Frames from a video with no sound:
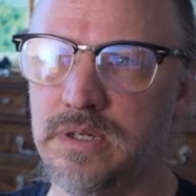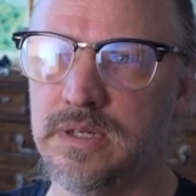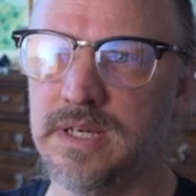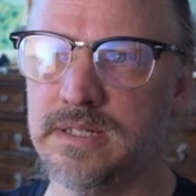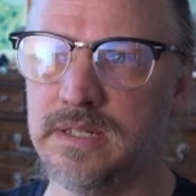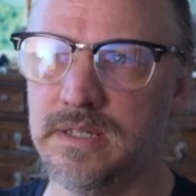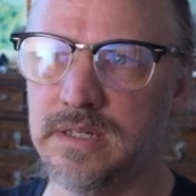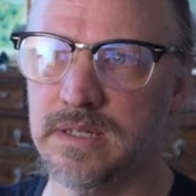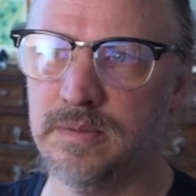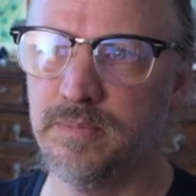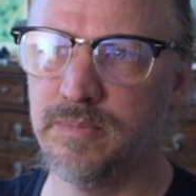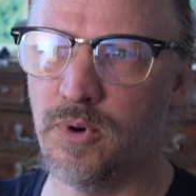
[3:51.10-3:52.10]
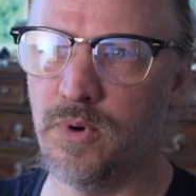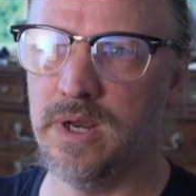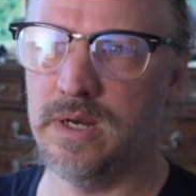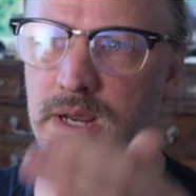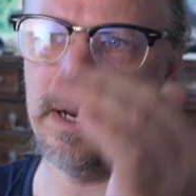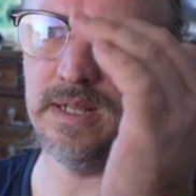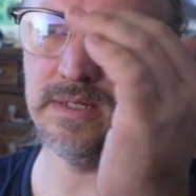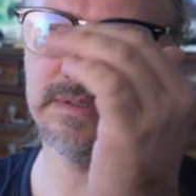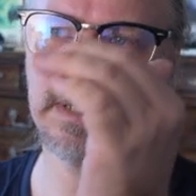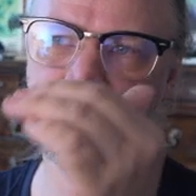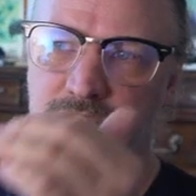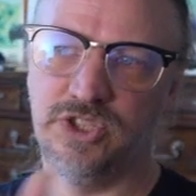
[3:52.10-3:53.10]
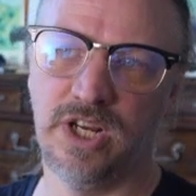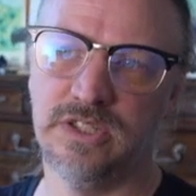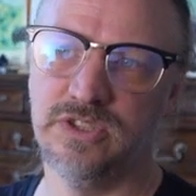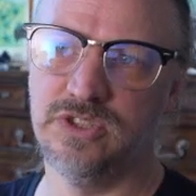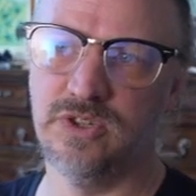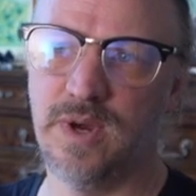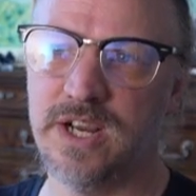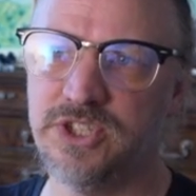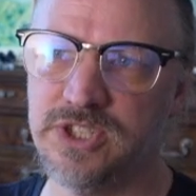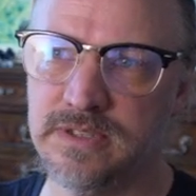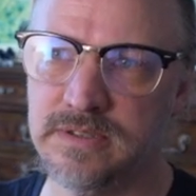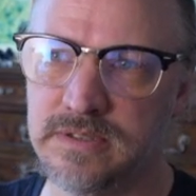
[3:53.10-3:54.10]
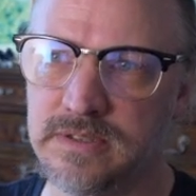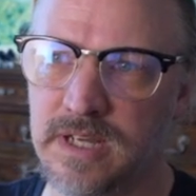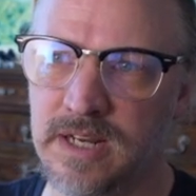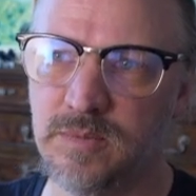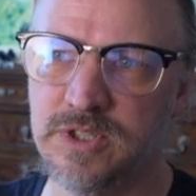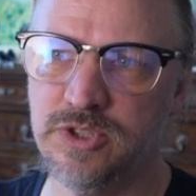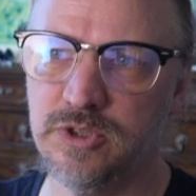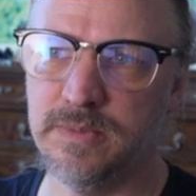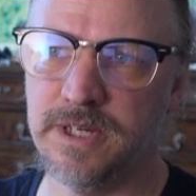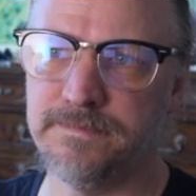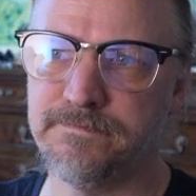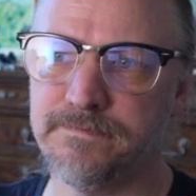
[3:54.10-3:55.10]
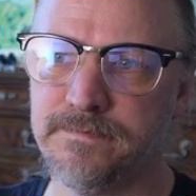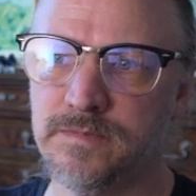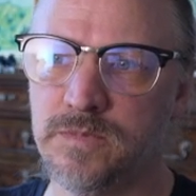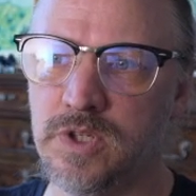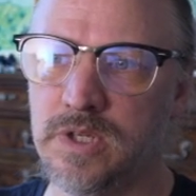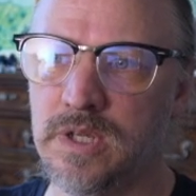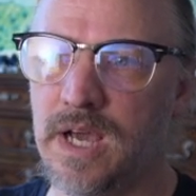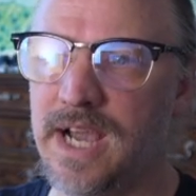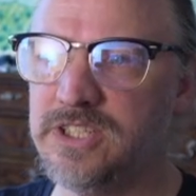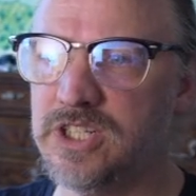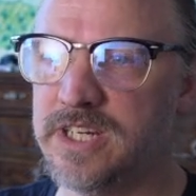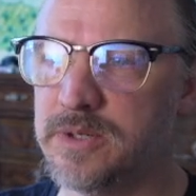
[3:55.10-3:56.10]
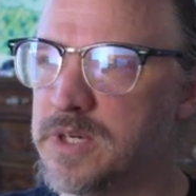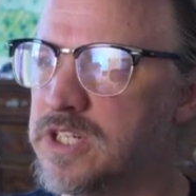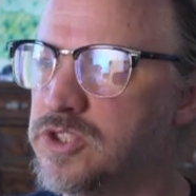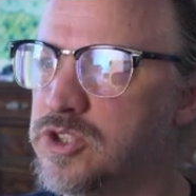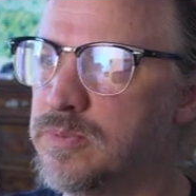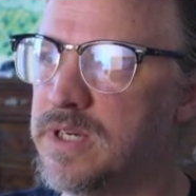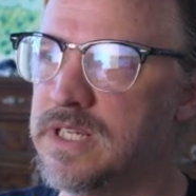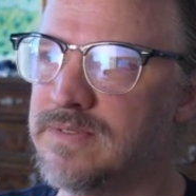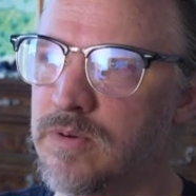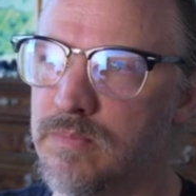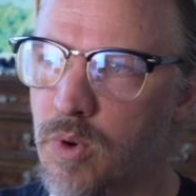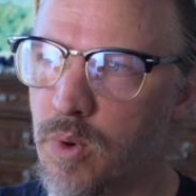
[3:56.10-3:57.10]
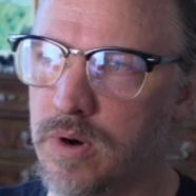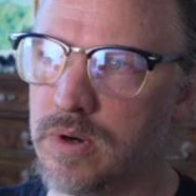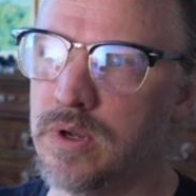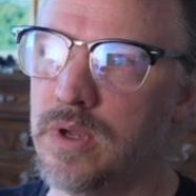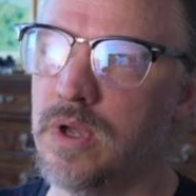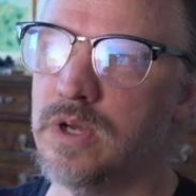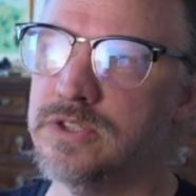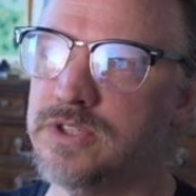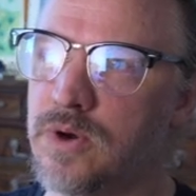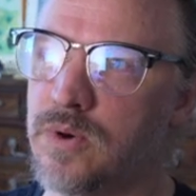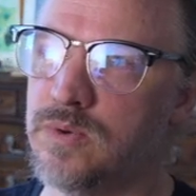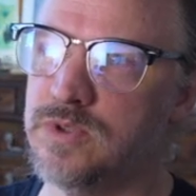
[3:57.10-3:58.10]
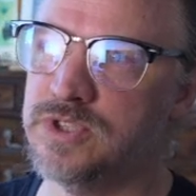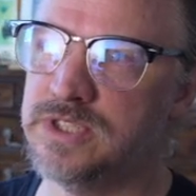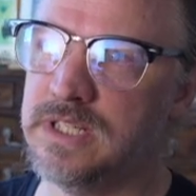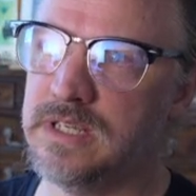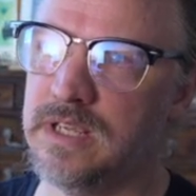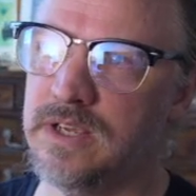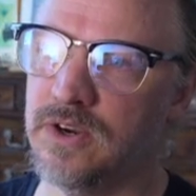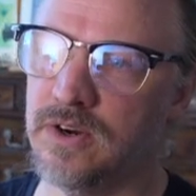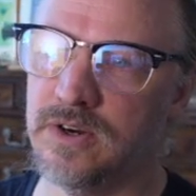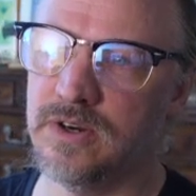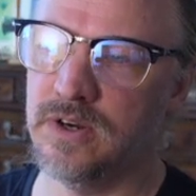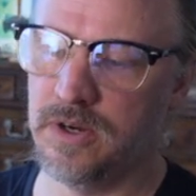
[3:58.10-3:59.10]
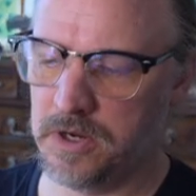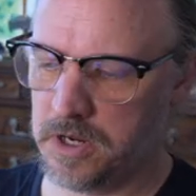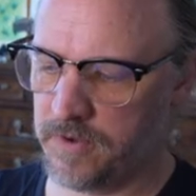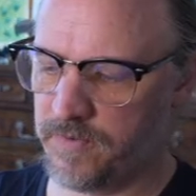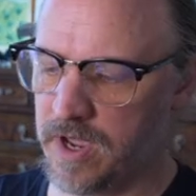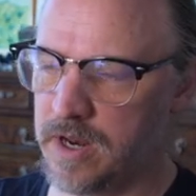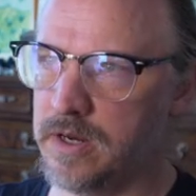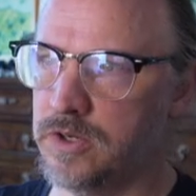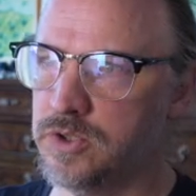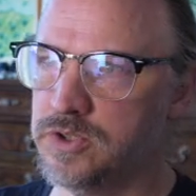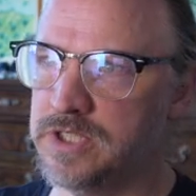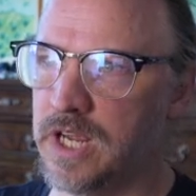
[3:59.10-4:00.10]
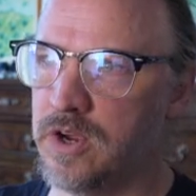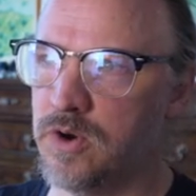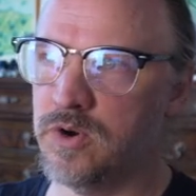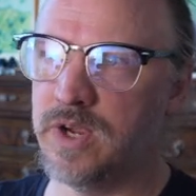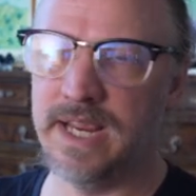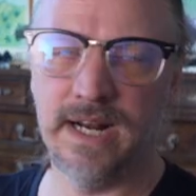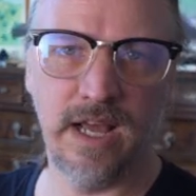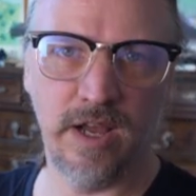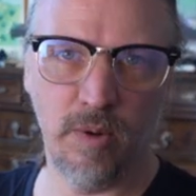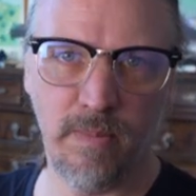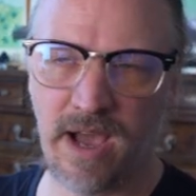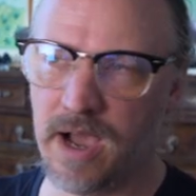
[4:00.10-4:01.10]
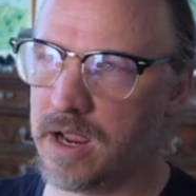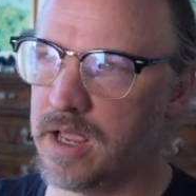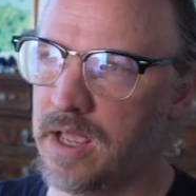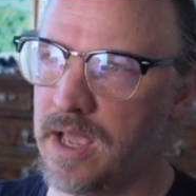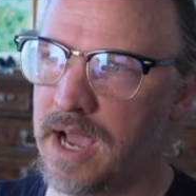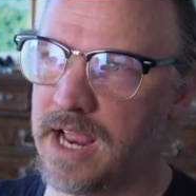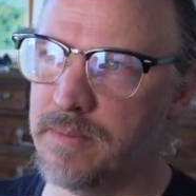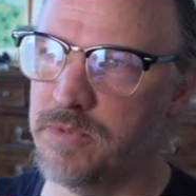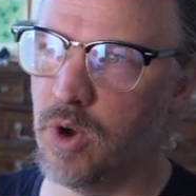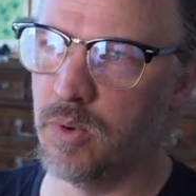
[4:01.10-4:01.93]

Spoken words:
Get to the point, and it kind of changes direction, and we zoom in. Actually, I want to zoom in even more. So you see here, if I use the arrow key and I go back, I am no